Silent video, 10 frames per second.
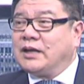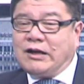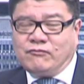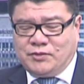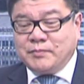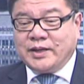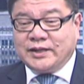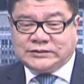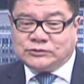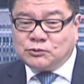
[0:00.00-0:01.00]
how we
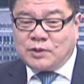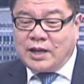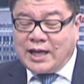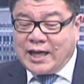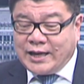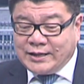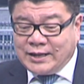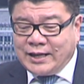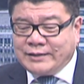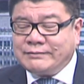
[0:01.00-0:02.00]
manage to
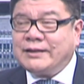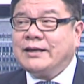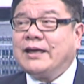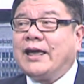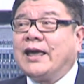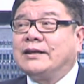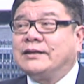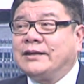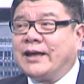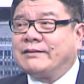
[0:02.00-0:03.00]
highlight
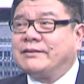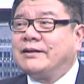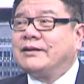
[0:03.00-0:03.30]
and get